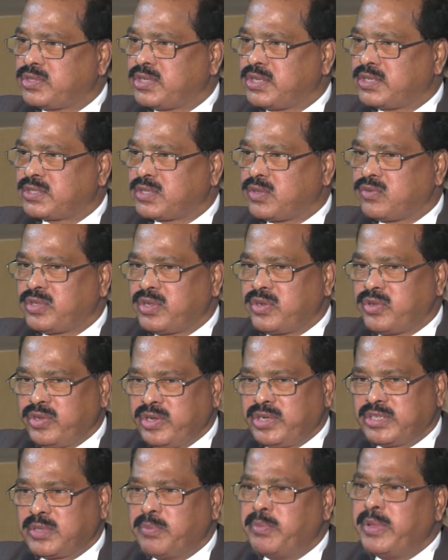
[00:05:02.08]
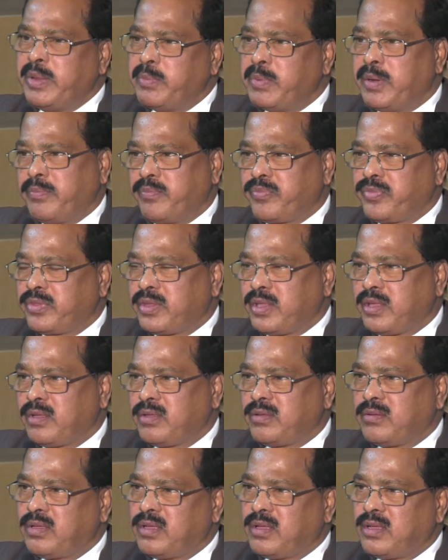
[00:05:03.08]
six thousand units minimum.
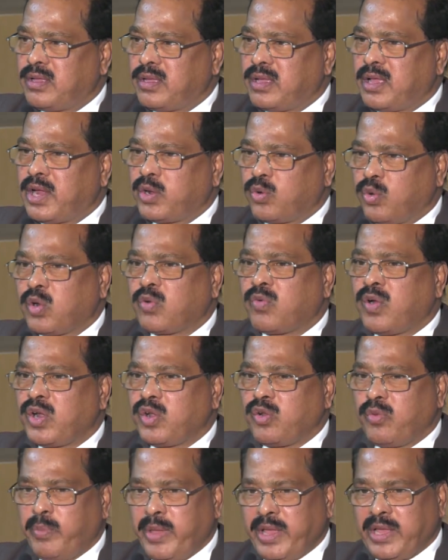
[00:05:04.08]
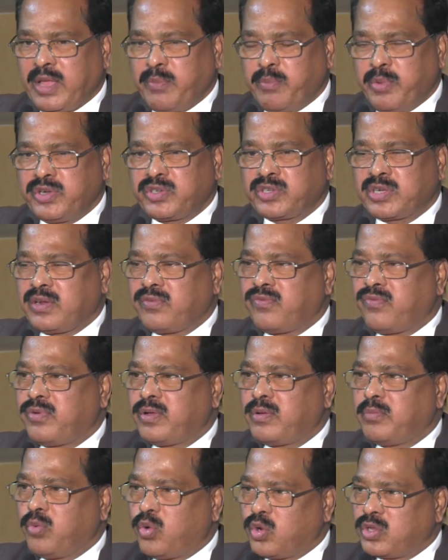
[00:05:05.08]
I don't want to make a mention of
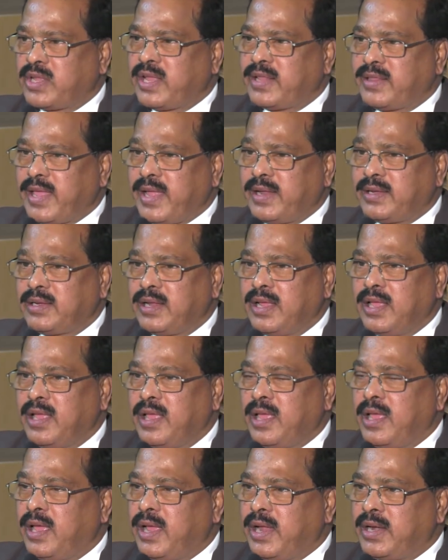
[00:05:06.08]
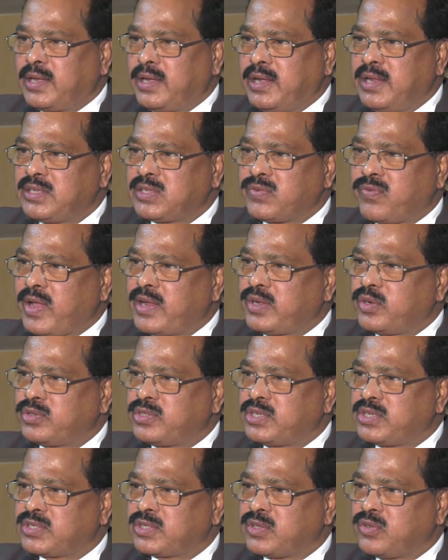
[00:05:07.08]
uh, more than that. At least five to
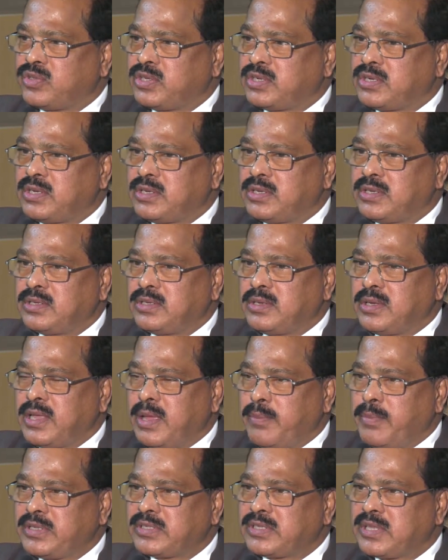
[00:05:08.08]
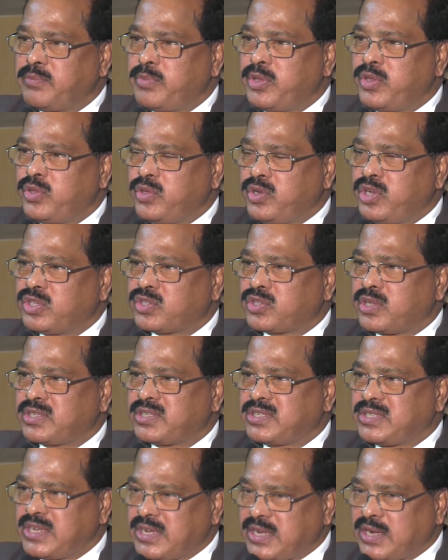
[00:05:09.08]
six thousand uh, M S M E units are
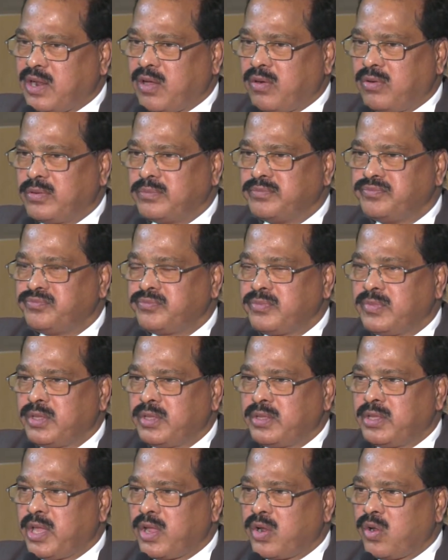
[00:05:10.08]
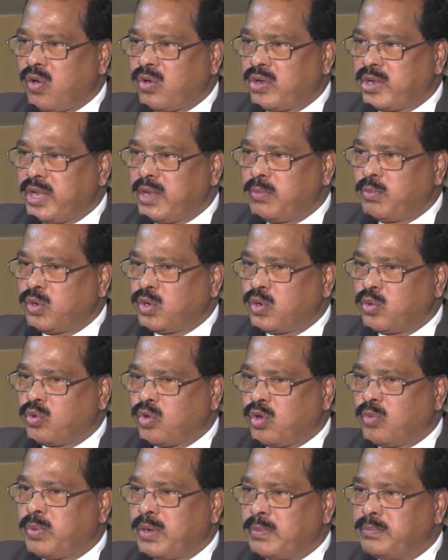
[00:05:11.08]
sick now. They are not able to
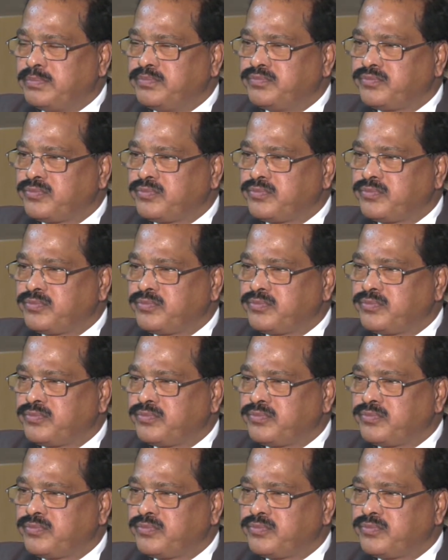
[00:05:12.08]
cope up.